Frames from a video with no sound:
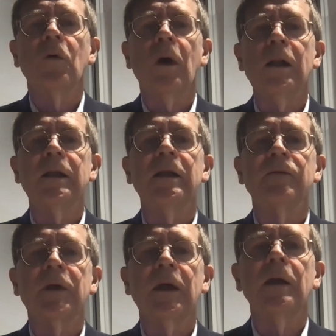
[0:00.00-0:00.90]
quality
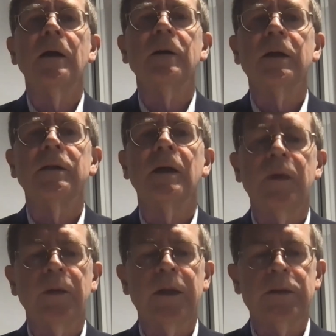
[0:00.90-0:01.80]
of care at
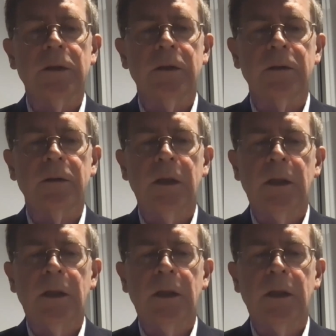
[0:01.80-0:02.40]
WHO,